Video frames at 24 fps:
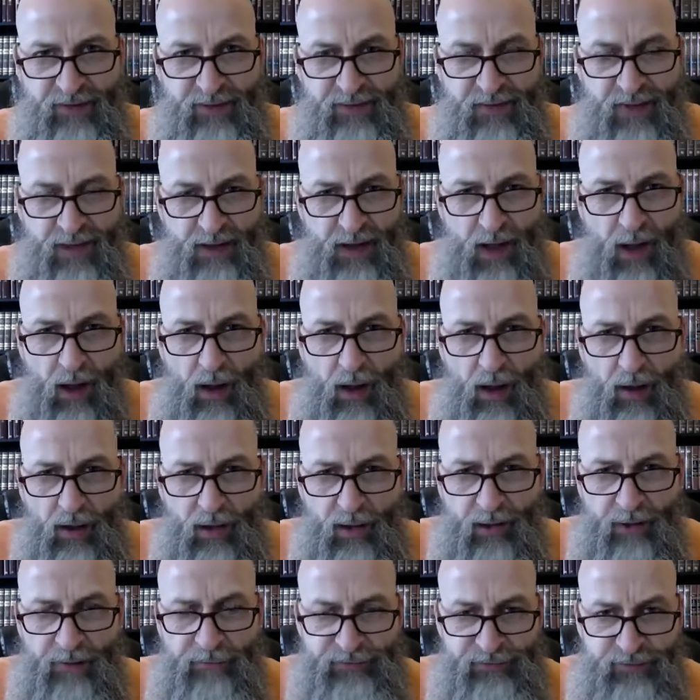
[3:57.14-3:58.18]
that all
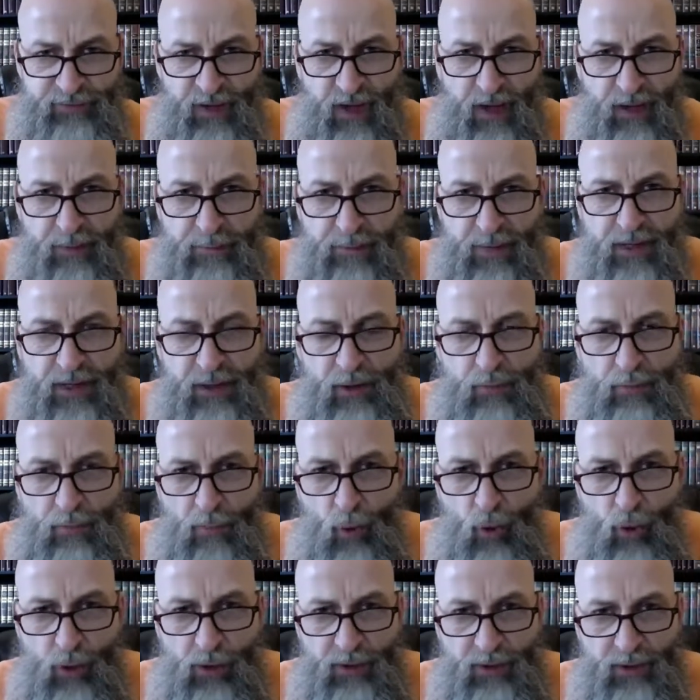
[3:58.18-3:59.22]
of Sodom and
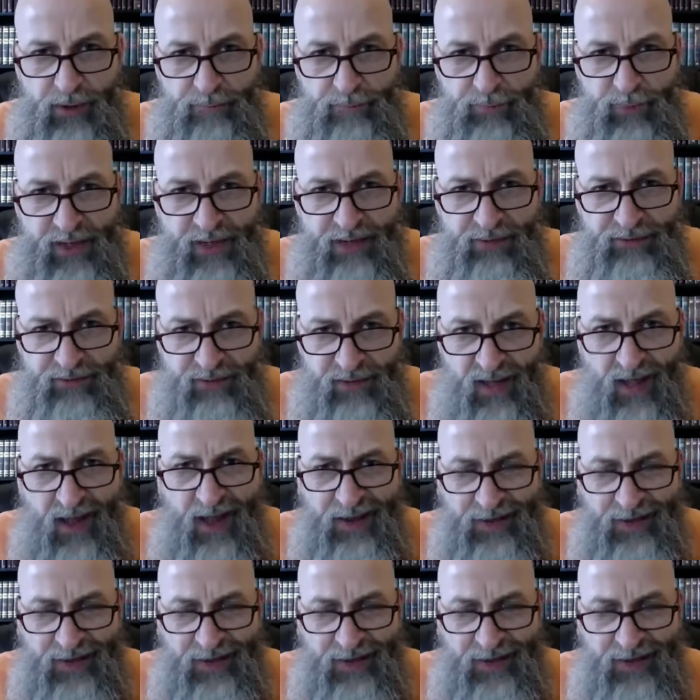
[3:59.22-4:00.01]
Gomorrah is not